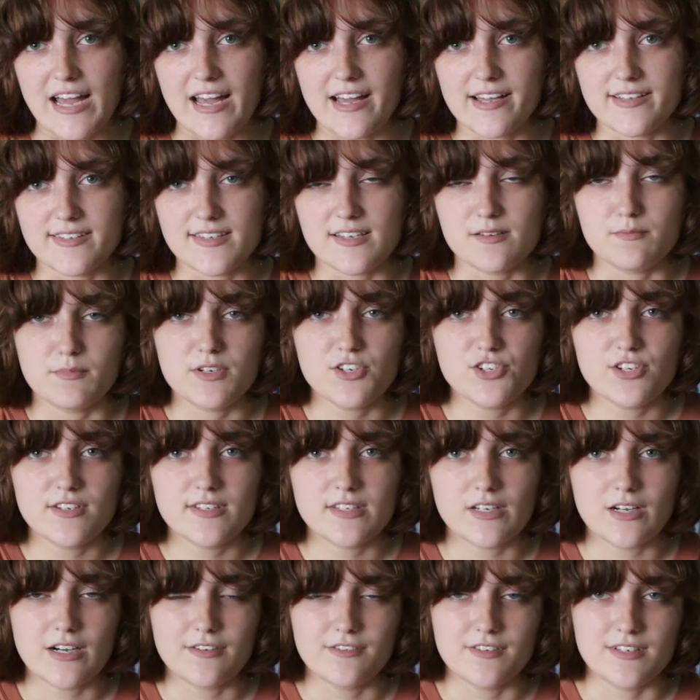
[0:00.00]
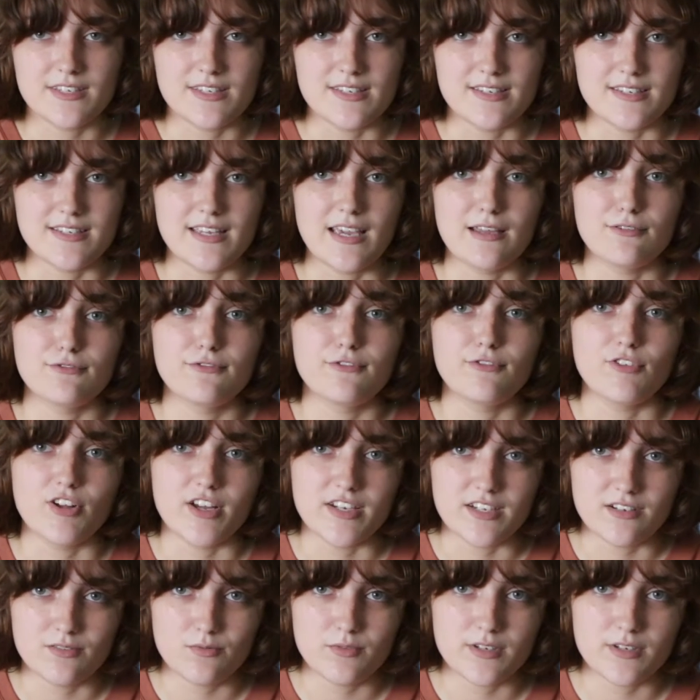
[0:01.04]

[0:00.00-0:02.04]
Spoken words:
as admissions offices get flooded